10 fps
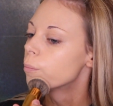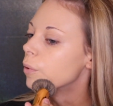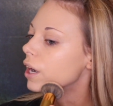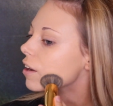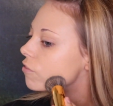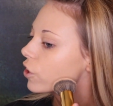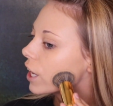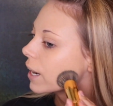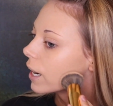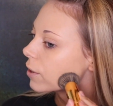But I feel
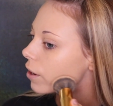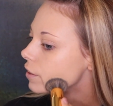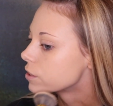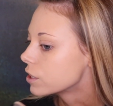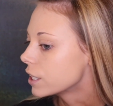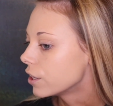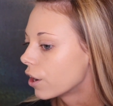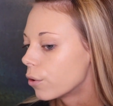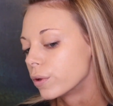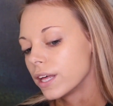like I could honestly
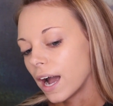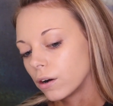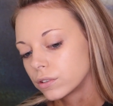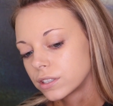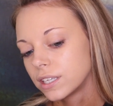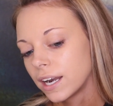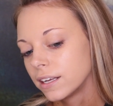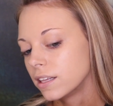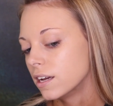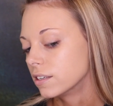go without
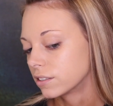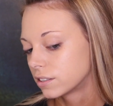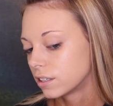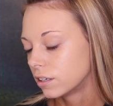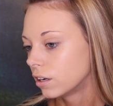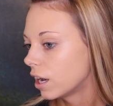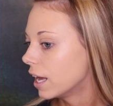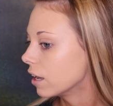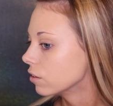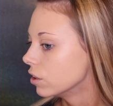setting this,
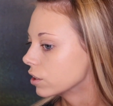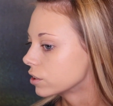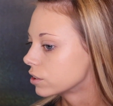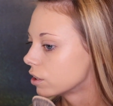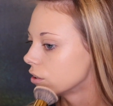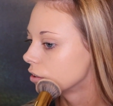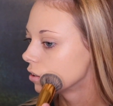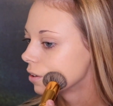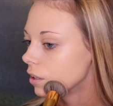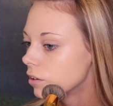and it looks
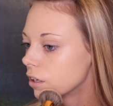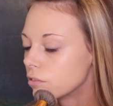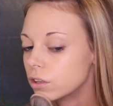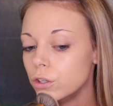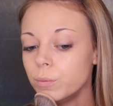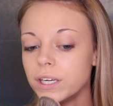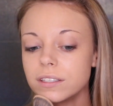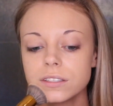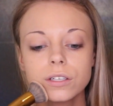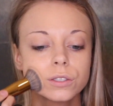
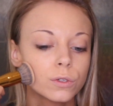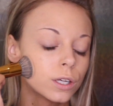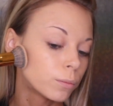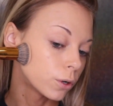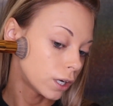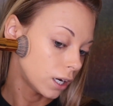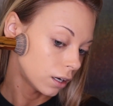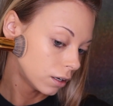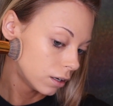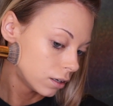luminous. It looks really pretty.